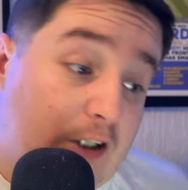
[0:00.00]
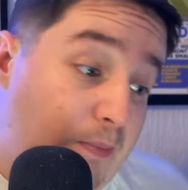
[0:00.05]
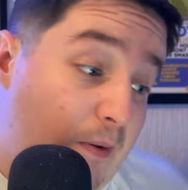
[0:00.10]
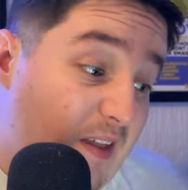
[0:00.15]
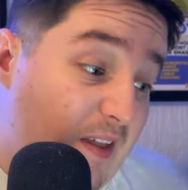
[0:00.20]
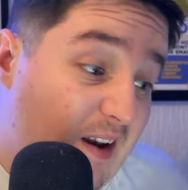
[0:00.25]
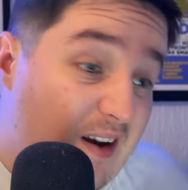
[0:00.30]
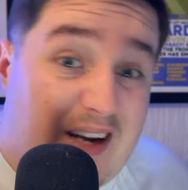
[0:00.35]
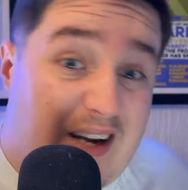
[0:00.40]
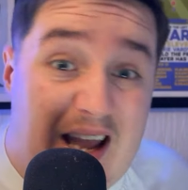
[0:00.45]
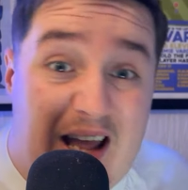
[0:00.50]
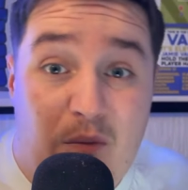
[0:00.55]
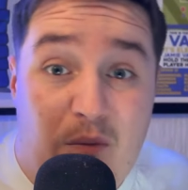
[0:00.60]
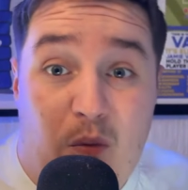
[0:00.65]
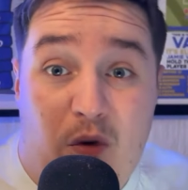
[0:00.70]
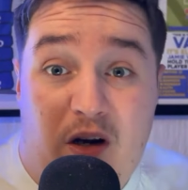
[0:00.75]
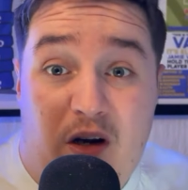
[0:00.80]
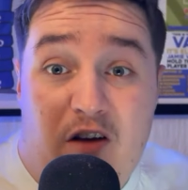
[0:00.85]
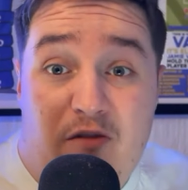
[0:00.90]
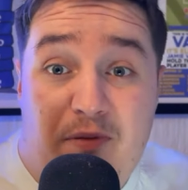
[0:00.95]
But then again,
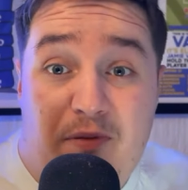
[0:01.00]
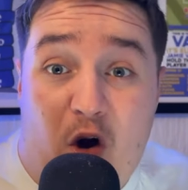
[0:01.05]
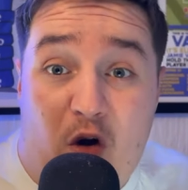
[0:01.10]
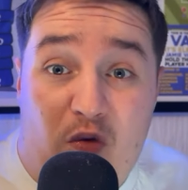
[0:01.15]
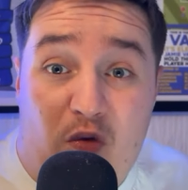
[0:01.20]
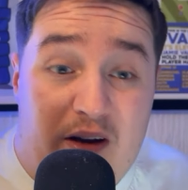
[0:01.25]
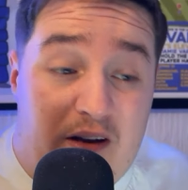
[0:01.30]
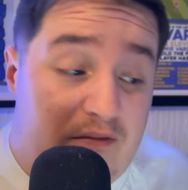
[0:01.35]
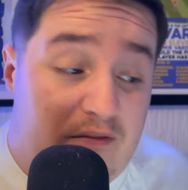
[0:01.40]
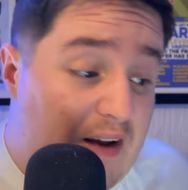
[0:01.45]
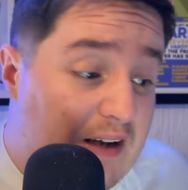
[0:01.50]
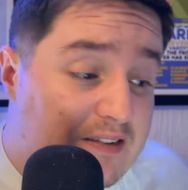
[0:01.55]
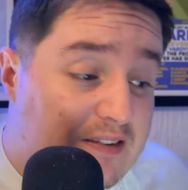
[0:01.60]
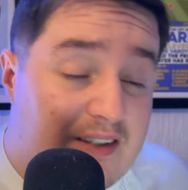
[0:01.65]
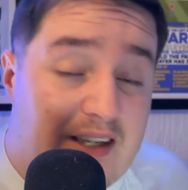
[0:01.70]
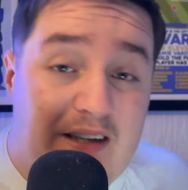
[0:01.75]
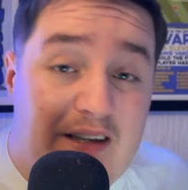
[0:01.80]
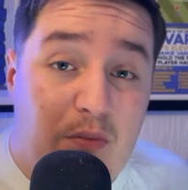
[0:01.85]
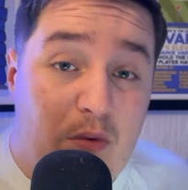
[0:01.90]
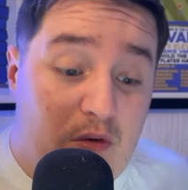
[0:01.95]
would it have got
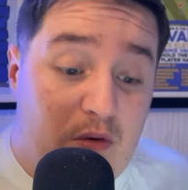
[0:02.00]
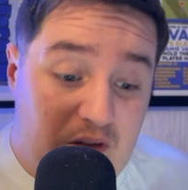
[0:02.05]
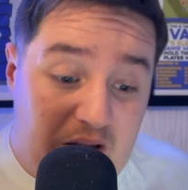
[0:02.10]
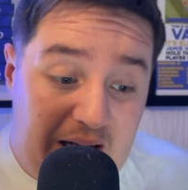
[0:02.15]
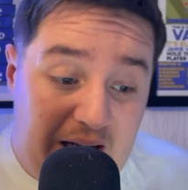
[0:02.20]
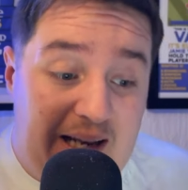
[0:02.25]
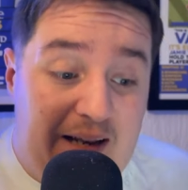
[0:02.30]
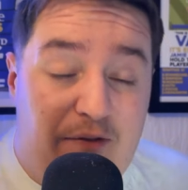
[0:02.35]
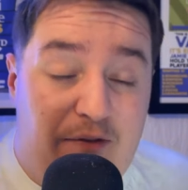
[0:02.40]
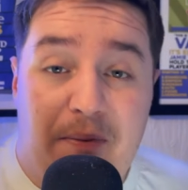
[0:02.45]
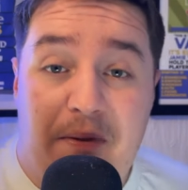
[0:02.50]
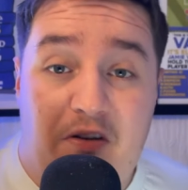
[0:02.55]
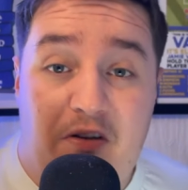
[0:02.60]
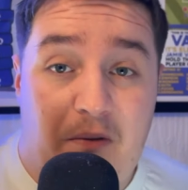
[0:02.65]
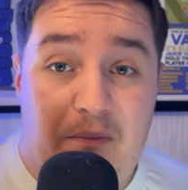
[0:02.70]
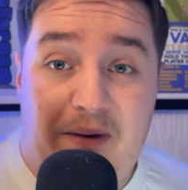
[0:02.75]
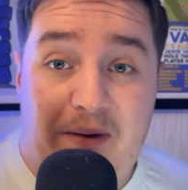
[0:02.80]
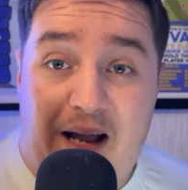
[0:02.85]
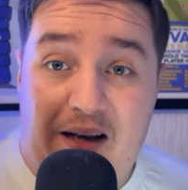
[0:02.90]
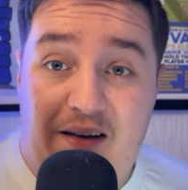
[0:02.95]
reinvested? Well, clearly from the
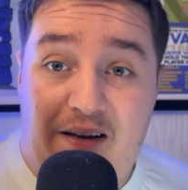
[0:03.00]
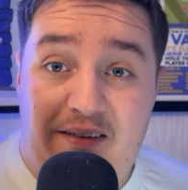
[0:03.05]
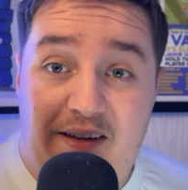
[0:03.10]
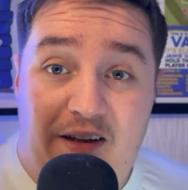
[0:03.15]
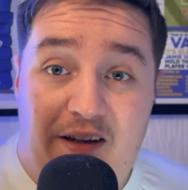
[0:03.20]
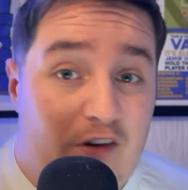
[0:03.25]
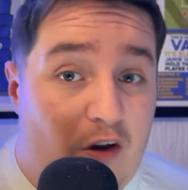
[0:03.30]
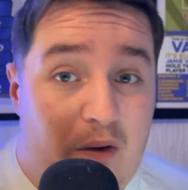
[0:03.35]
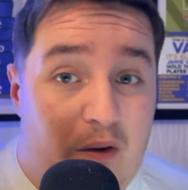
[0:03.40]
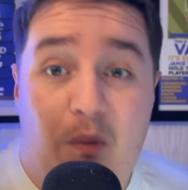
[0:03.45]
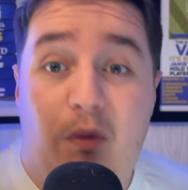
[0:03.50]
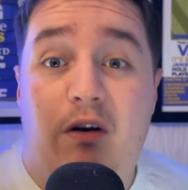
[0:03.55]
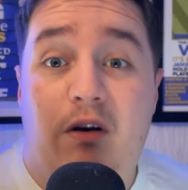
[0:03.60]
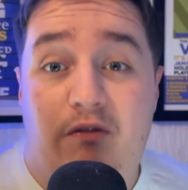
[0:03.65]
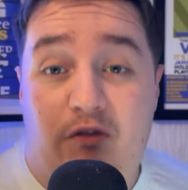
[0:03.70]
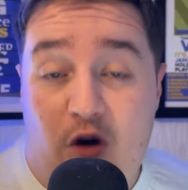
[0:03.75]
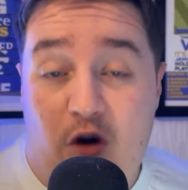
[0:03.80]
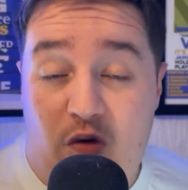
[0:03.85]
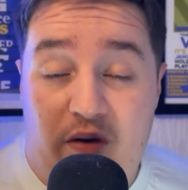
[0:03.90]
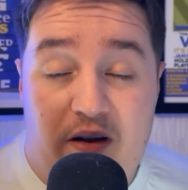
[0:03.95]
Tom Cannon deal, no, it wouldn't
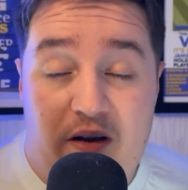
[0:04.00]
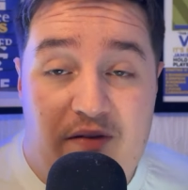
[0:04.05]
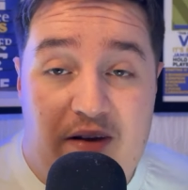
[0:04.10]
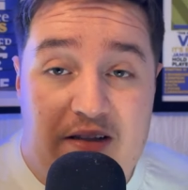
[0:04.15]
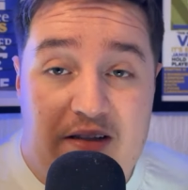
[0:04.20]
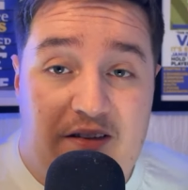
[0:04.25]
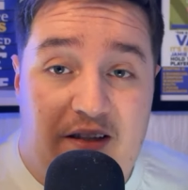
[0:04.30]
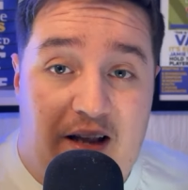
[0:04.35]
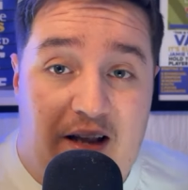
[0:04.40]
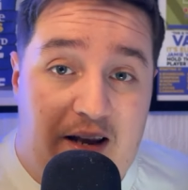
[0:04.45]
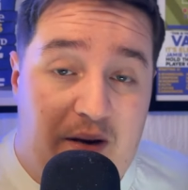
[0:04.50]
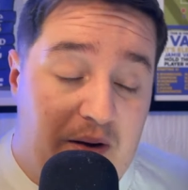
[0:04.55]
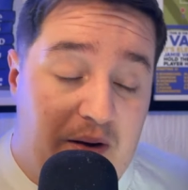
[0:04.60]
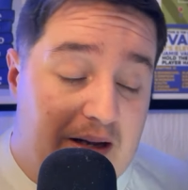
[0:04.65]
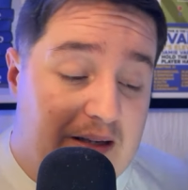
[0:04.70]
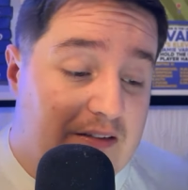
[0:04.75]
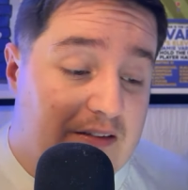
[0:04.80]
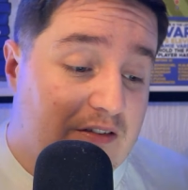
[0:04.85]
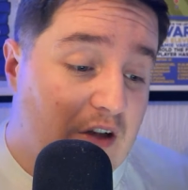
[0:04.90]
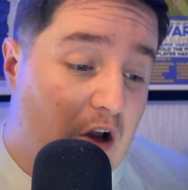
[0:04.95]
have got reinvested
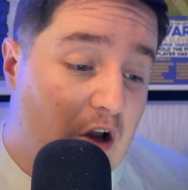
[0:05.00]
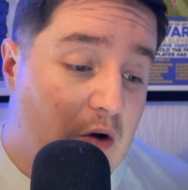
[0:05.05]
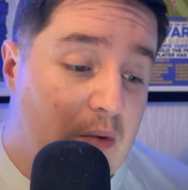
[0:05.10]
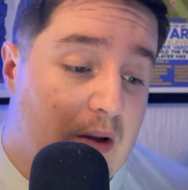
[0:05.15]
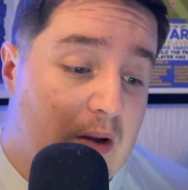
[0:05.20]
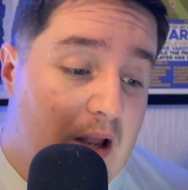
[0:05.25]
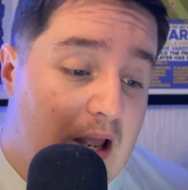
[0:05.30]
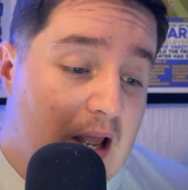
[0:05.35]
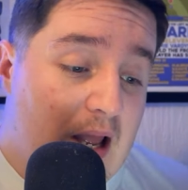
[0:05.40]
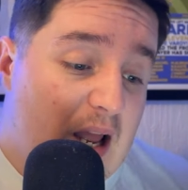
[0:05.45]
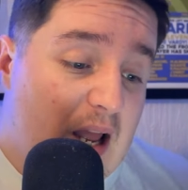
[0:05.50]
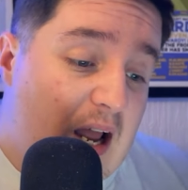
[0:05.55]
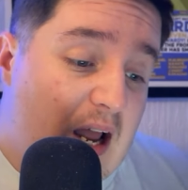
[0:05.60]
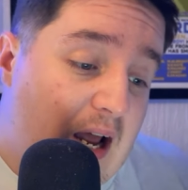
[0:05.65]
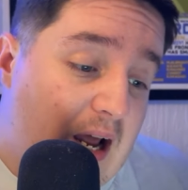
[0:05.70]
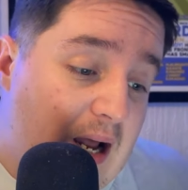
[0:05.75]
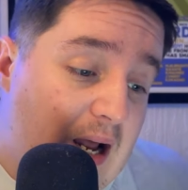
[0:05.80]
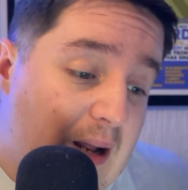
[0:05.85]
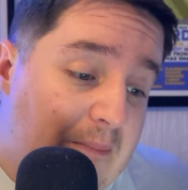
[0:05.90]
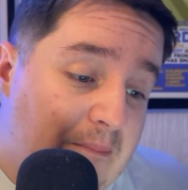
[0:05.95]
anyway. So
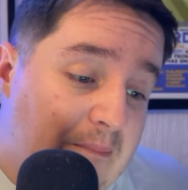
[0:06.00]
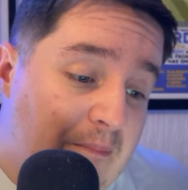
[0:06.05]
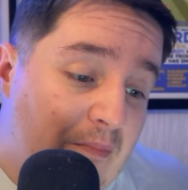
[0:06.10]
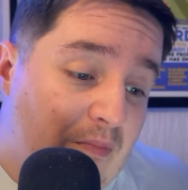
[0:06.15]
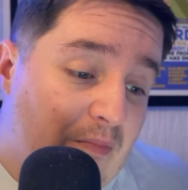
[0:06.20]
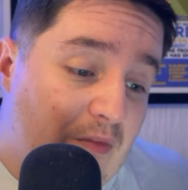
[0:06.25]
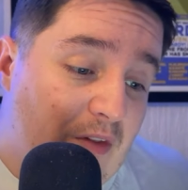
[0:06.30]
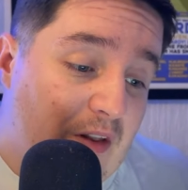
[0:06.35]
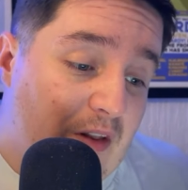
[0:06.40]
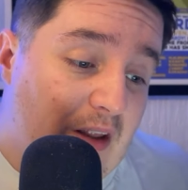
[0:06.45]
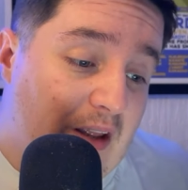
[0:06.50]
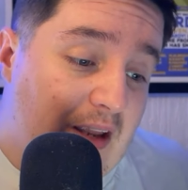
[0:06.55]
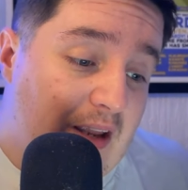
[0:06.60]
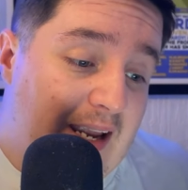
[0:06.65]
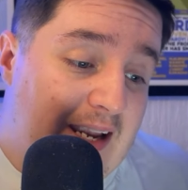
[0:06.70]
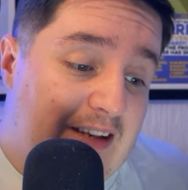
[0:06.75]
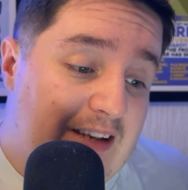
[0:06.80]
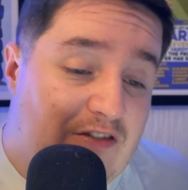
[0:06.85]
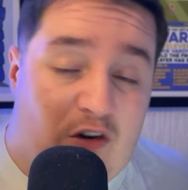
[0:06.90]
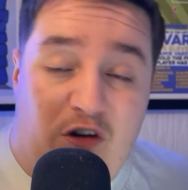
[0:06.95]

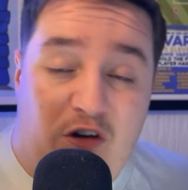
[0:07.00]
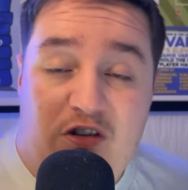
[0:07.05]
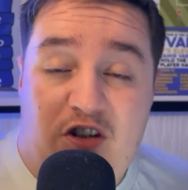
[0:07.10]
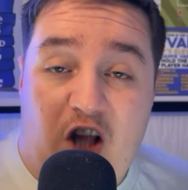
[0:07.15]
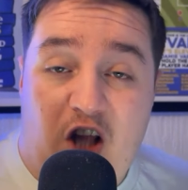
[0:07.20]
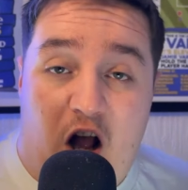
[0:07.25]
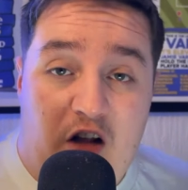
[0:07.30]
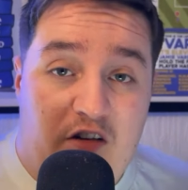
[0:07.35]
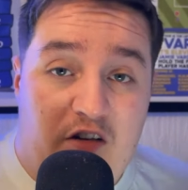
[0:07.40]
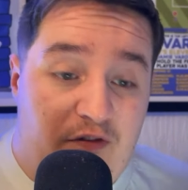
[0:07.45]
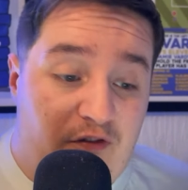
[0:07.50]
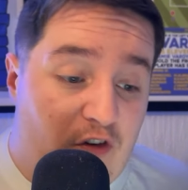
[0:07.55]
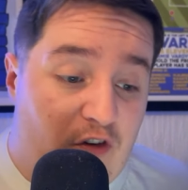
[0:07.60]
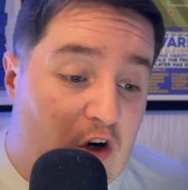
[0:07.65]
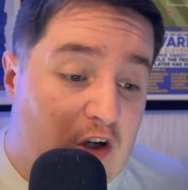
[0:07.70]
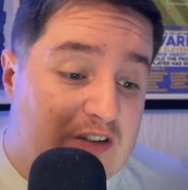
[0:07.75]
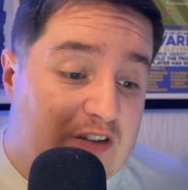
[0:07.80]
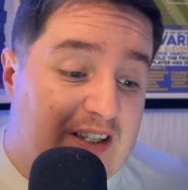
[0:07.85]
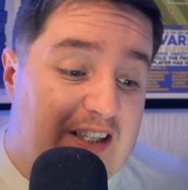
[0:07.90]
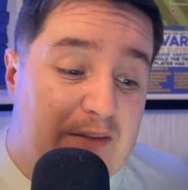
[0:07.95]
he's not a starter for
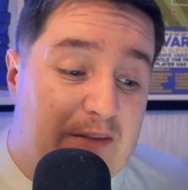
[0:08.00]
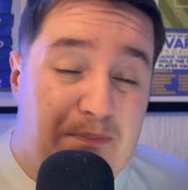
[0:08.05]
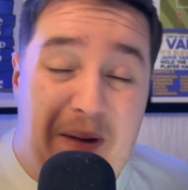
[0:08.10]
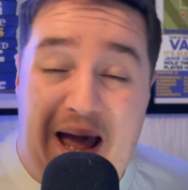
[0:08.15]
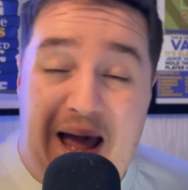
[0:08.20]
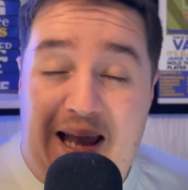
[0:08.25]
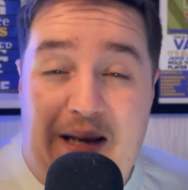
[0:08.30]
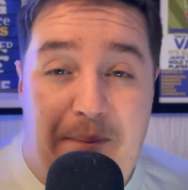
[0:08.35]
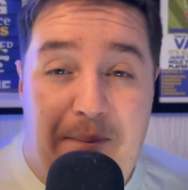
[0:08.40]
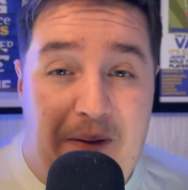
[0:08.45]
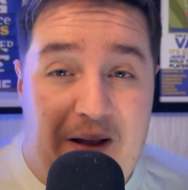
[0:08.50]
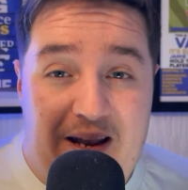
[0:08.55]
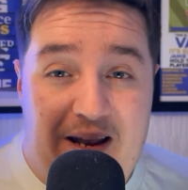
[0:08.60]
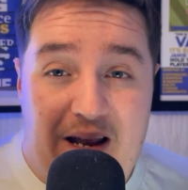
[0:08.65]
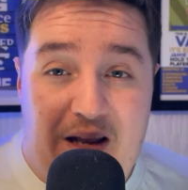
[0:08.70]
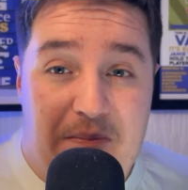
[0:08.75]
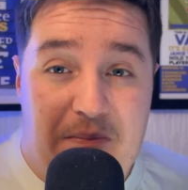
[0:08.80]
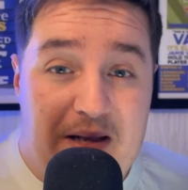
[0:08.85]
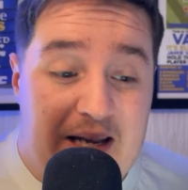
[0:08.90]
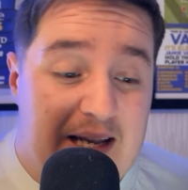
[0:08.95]
us. He's barely played
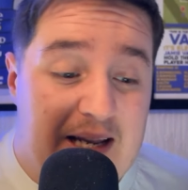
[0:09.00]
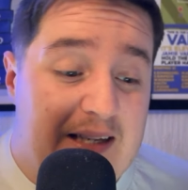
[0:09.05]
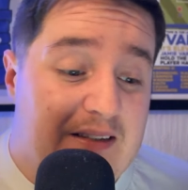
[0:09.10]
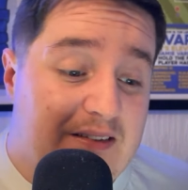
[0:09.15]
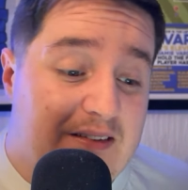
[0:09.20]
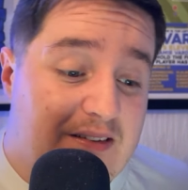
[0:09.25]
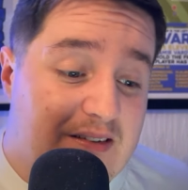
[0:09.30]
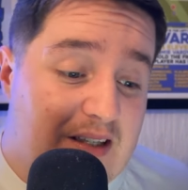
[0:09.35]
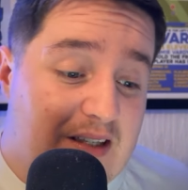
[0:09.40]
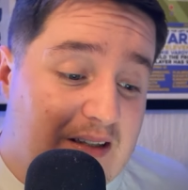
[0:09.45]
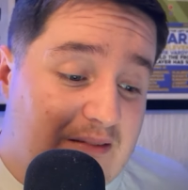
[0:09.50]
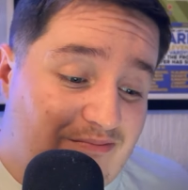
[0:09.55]
any minutes.